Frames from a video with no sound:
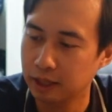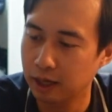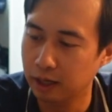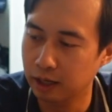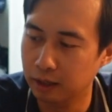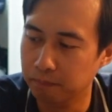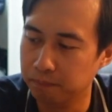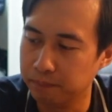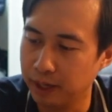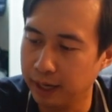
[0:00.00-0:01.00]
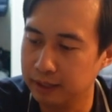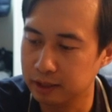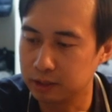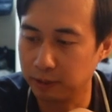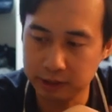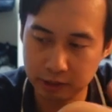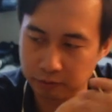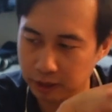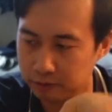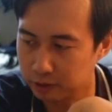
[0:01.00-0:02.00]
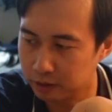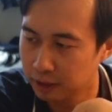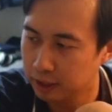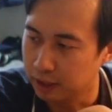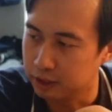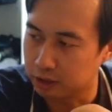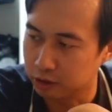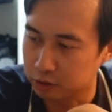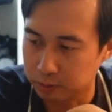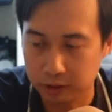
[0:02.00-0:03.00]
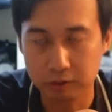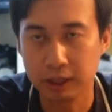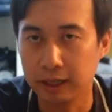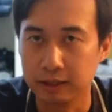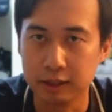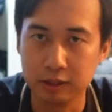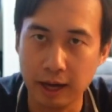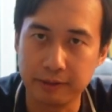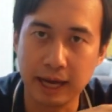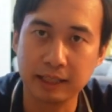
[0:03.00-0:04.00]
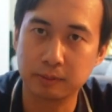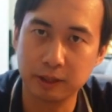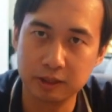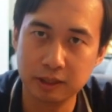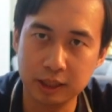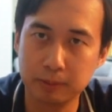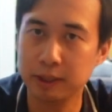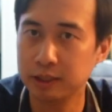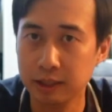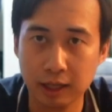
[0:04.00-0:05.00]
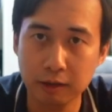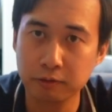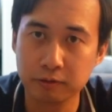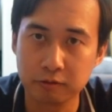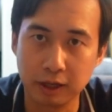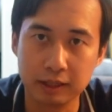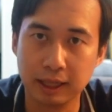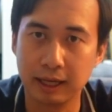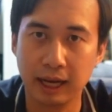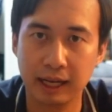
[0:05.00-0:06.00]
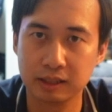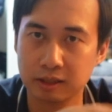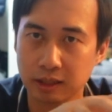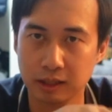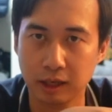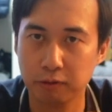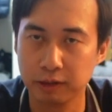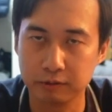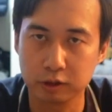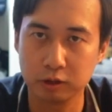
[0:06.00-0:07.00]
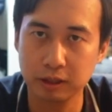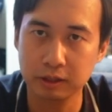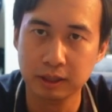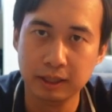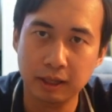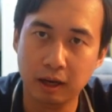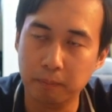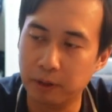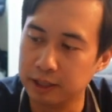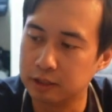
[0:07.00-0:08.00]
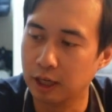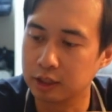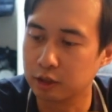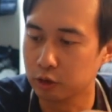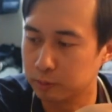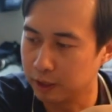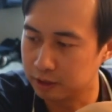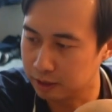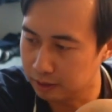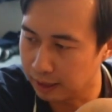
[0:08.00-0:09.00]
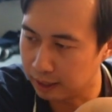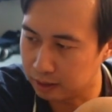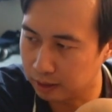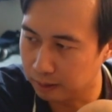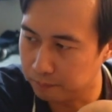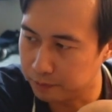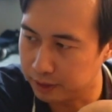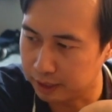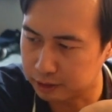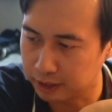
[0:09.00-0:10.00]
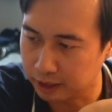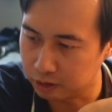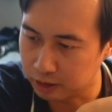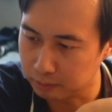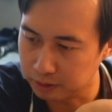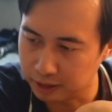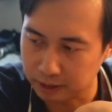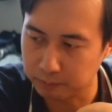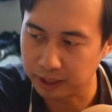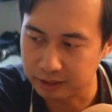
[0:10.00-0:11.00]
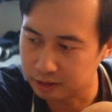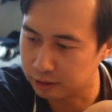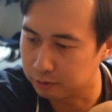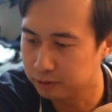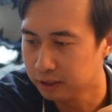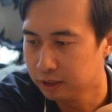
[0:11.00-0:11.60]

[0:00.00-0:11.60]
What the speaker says: And the spicy flavor is also pretty okay. It's not that spicy. It's spicy enough, right, that it has a flavor to it. But it's not so spicy that the next day you're going to be like in pain and stuff.